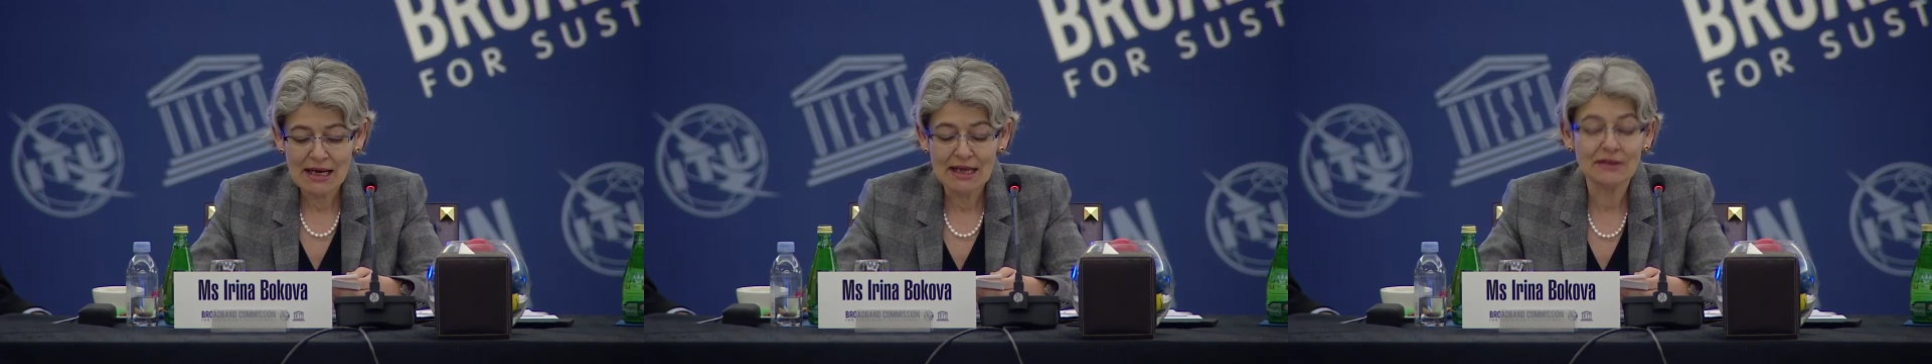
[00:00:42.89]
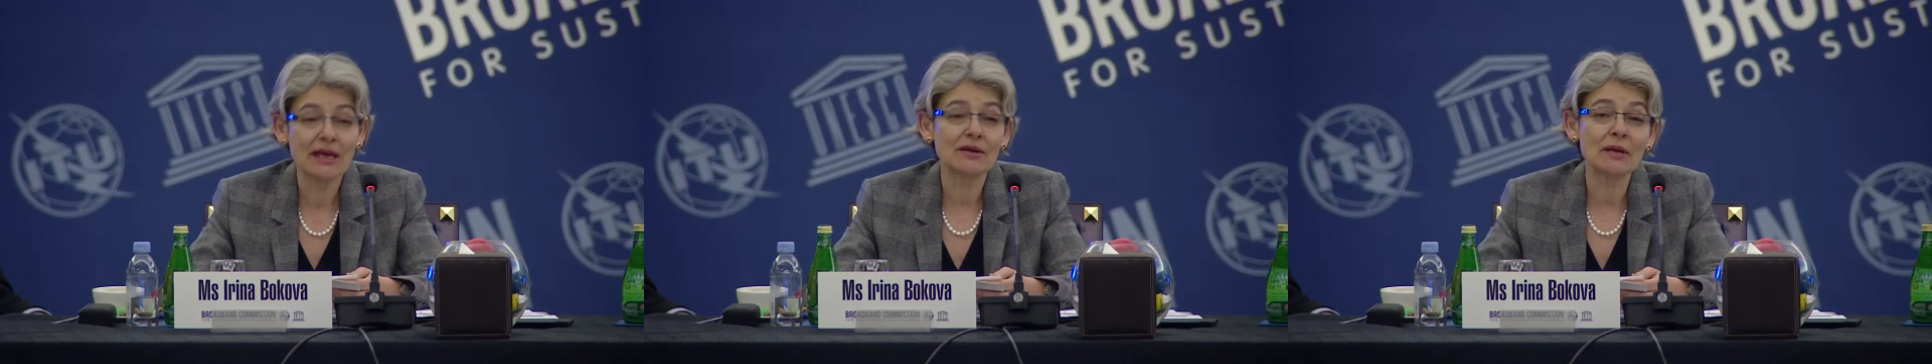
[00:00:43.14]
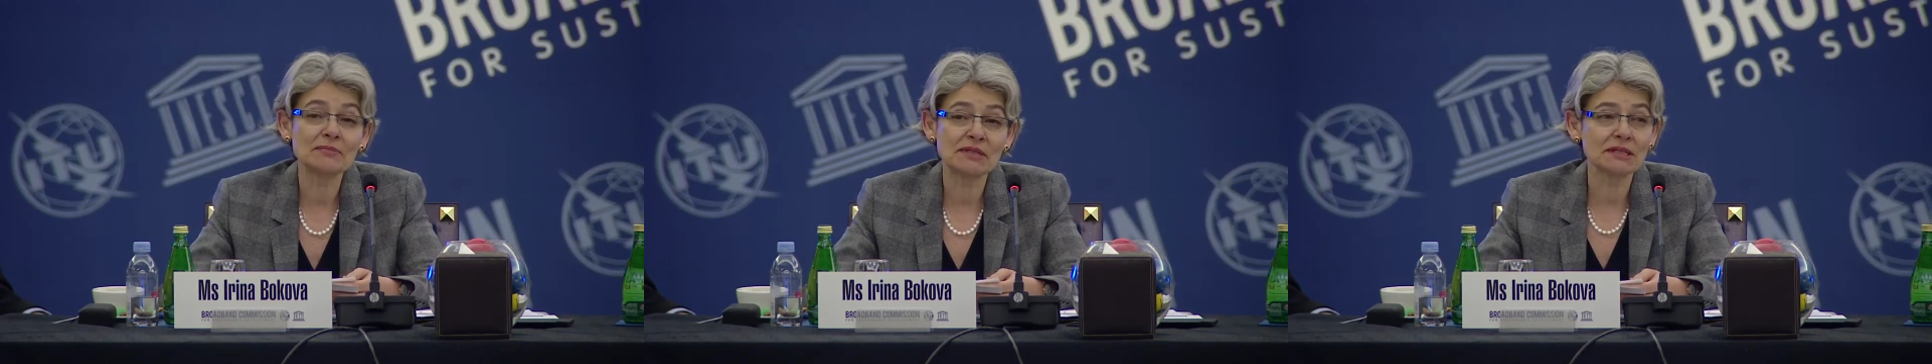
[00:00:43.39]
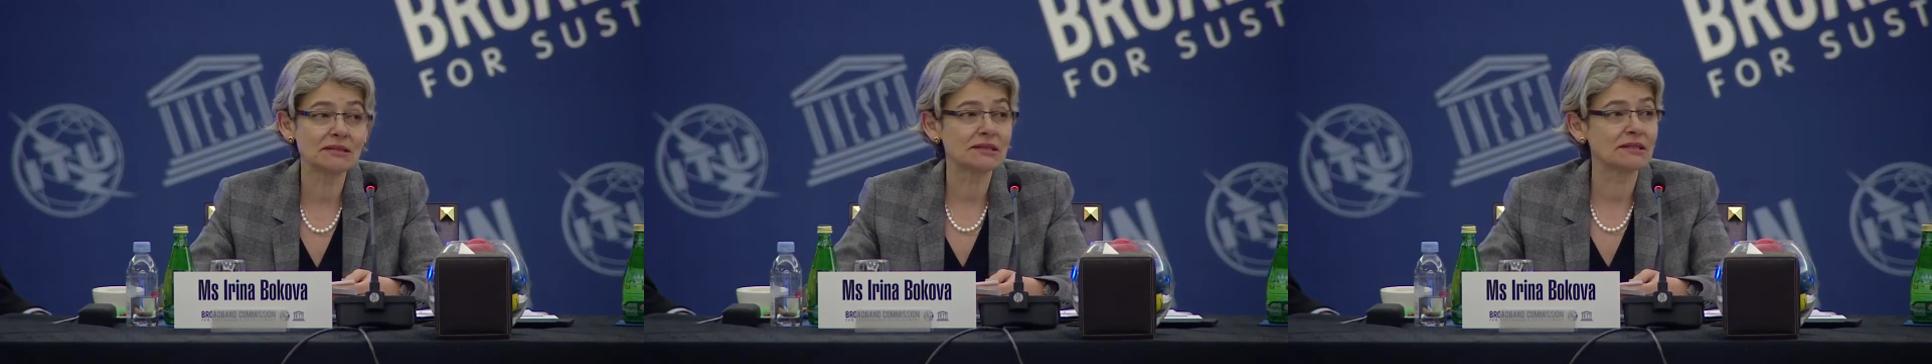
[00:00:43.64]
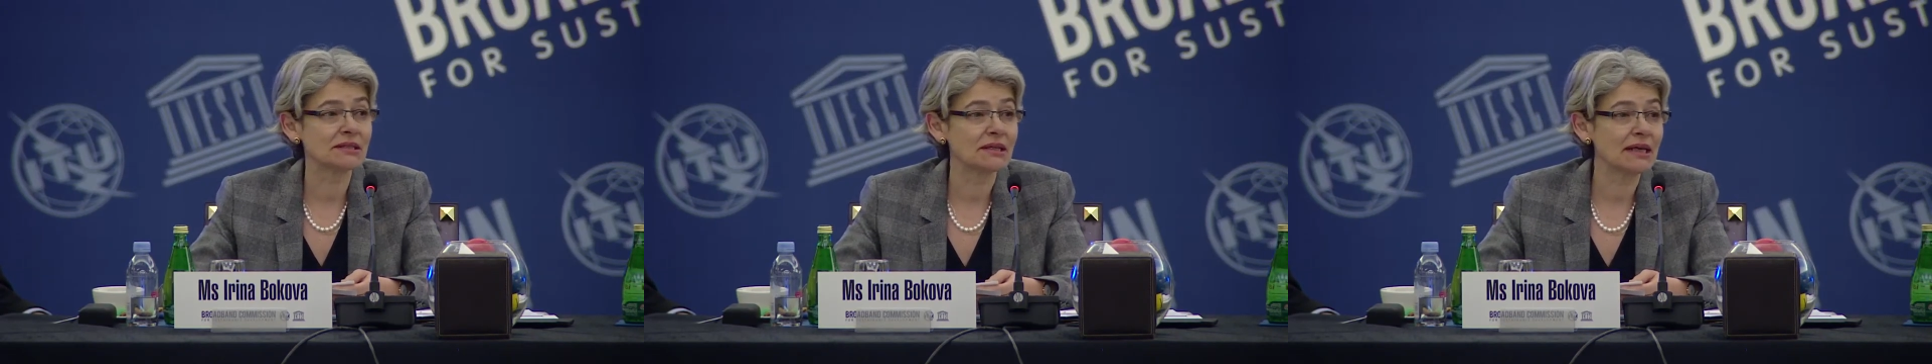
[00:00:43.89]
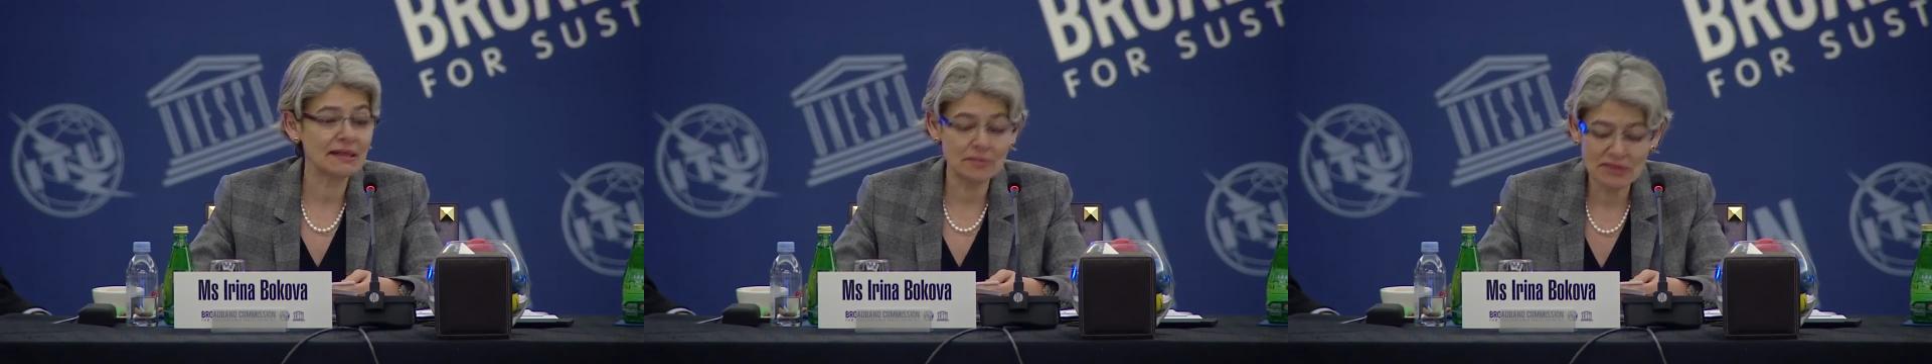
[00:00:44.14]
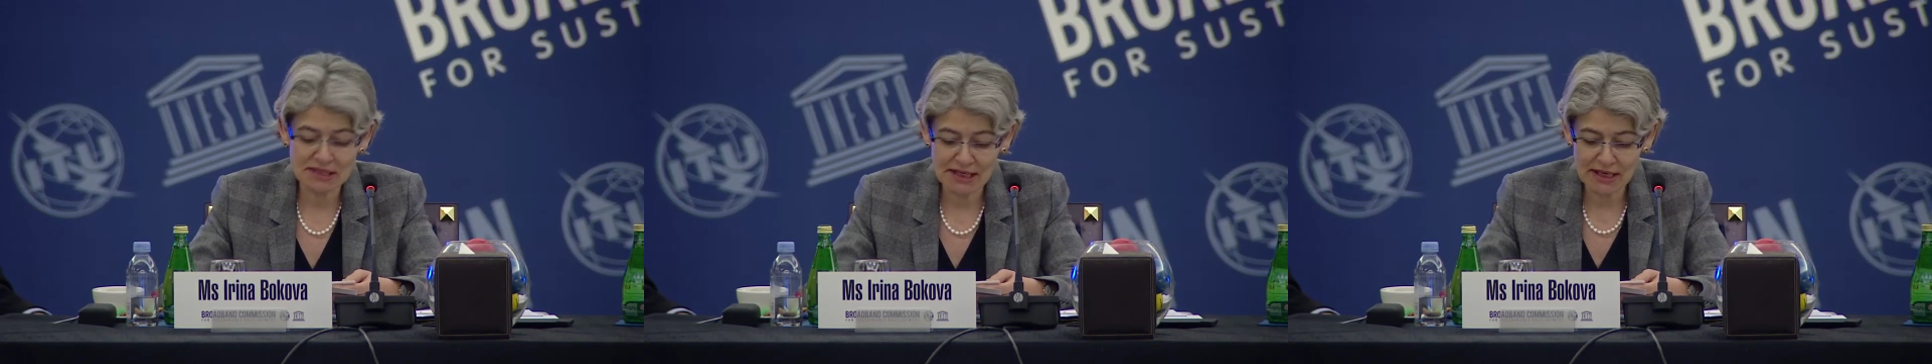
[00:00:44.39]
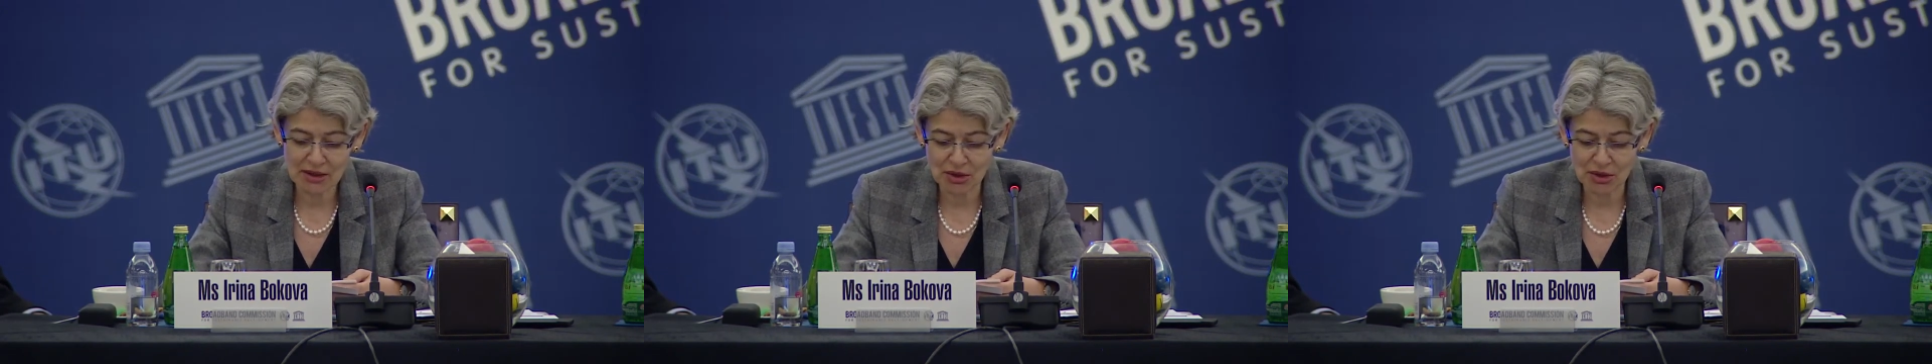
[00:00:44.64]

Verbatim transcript: In their absence, let me say